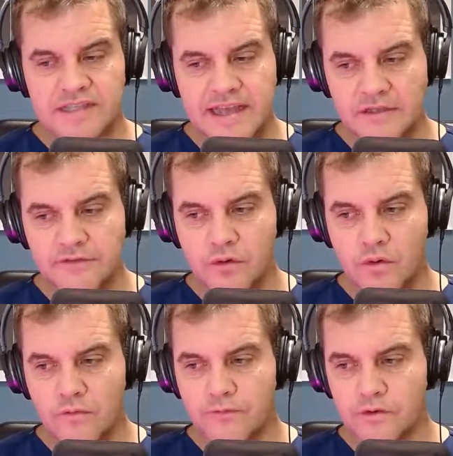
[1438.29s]
Thanks
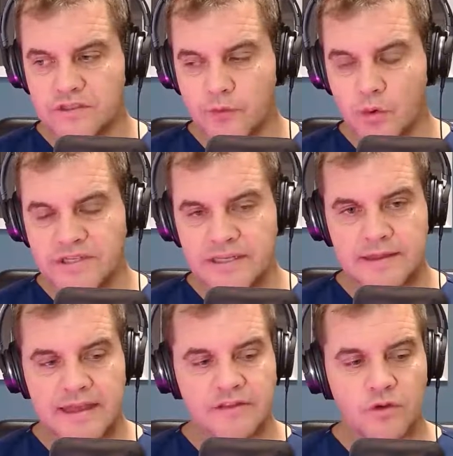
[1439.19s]
for
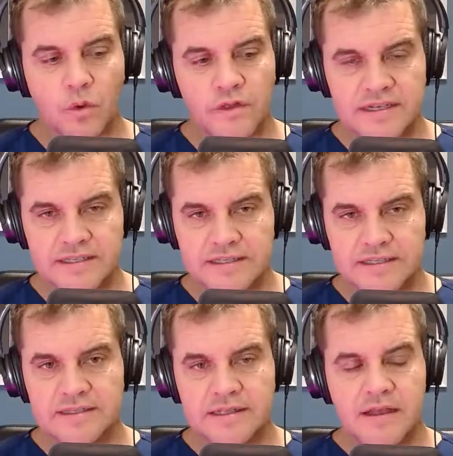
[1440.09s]
supporting. Thanks for all the
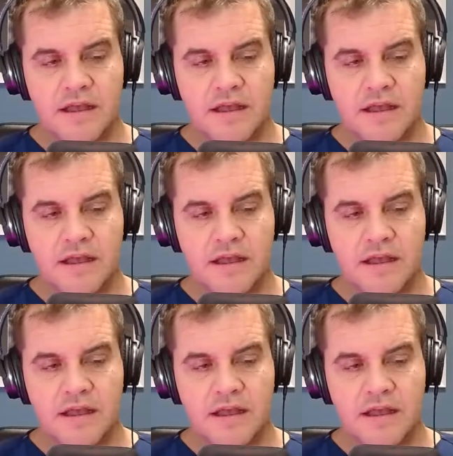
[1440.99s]
listeners.